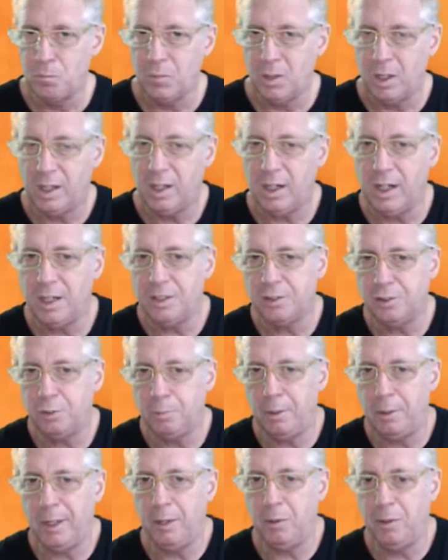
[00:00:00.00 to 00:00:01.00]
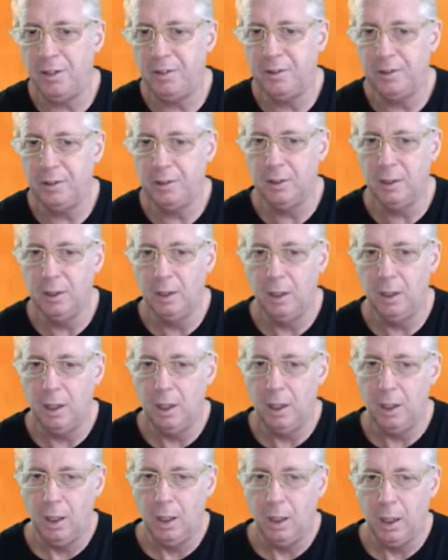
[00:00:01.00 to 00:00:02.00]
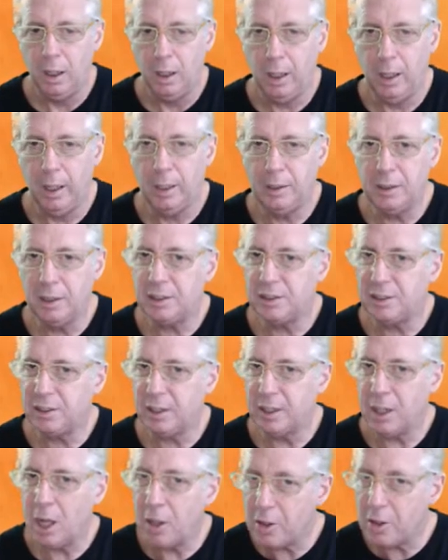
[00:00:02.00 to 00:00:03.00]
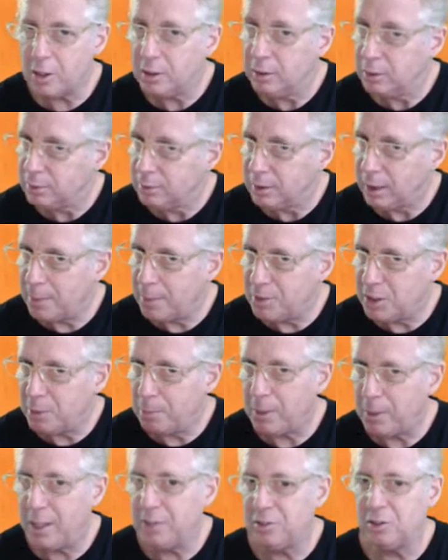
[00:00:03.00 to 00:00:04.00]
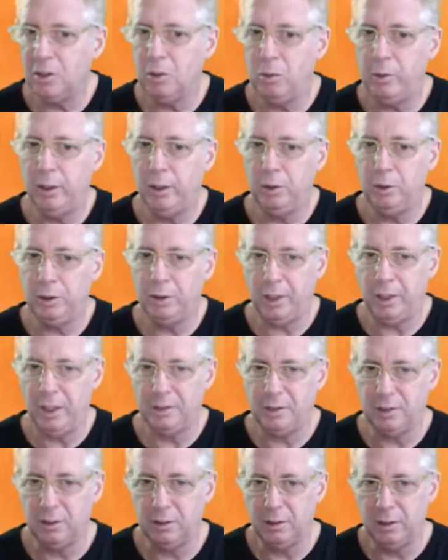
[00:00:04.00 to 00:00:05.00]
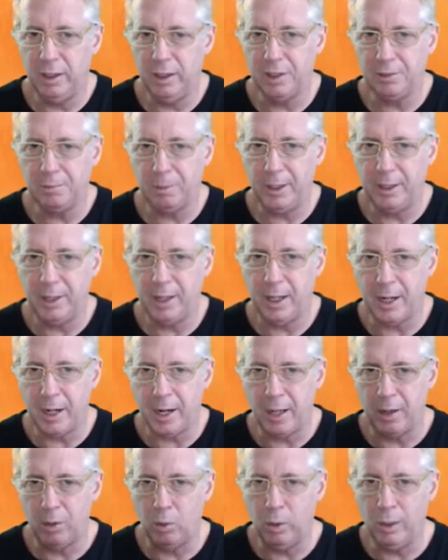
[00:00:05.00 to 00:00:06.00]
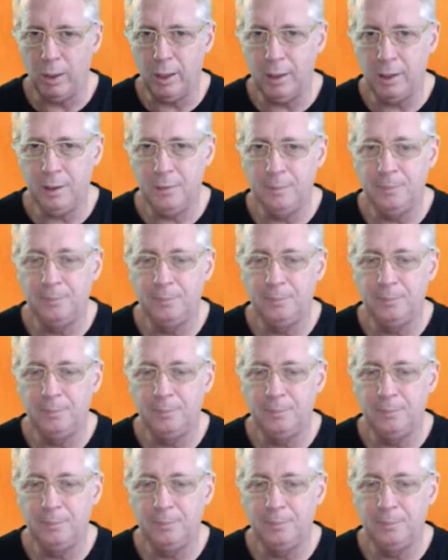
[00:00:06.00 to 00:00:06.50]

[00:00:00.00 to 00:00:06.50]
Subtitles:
cards to play with, and there's another empty place, so we'll do it later. Let's play another one.